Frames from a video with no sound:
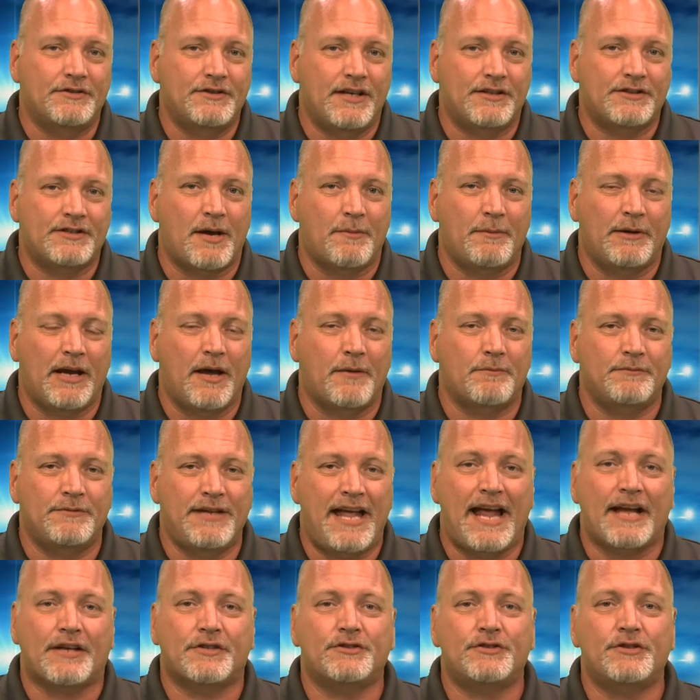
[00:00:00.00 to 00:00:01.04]
That's coming up
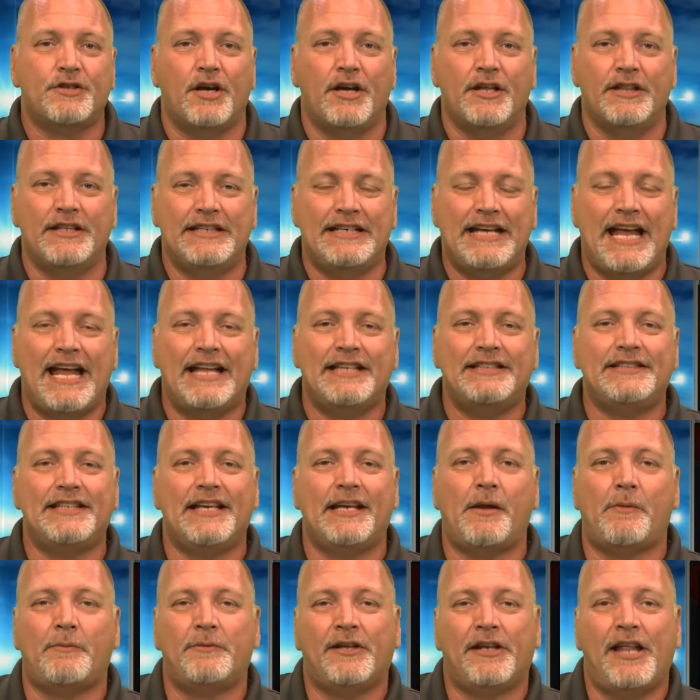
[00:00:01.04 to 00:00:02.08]
next on the
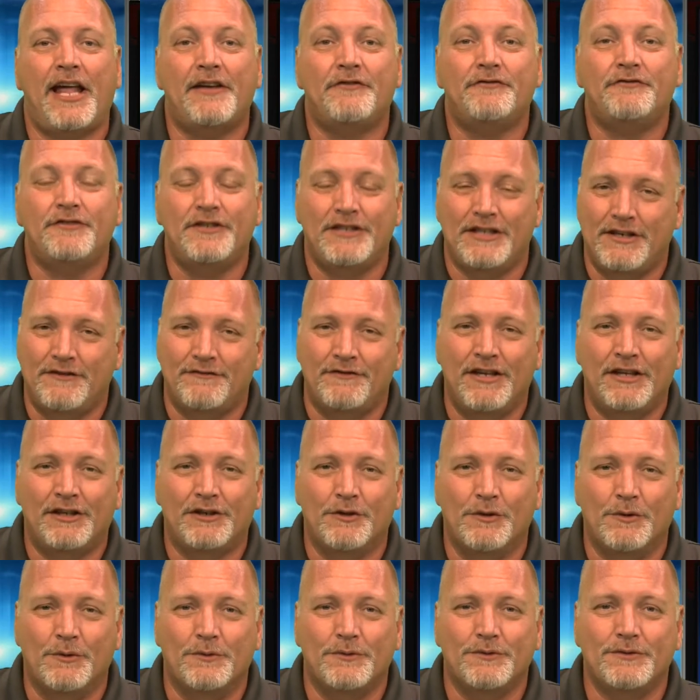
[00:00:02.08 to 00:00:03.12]
NCW Life Evening
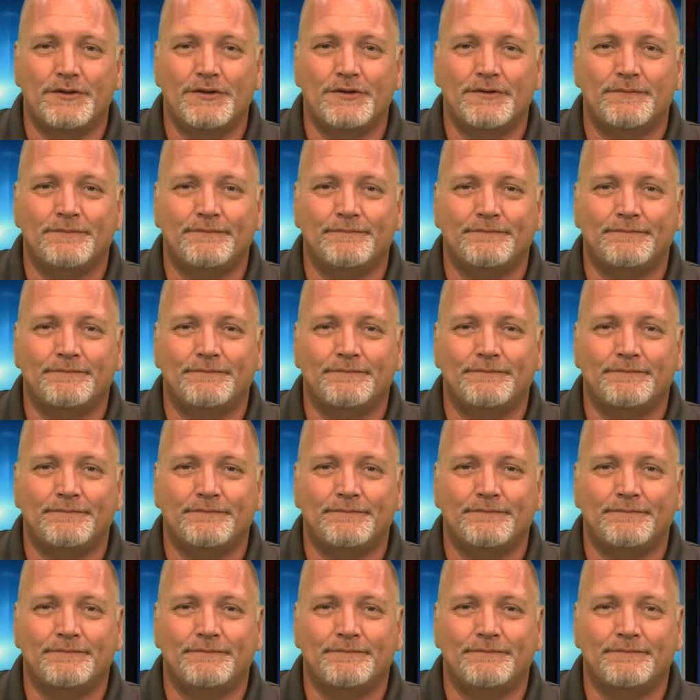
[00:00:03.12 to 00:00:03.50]
News.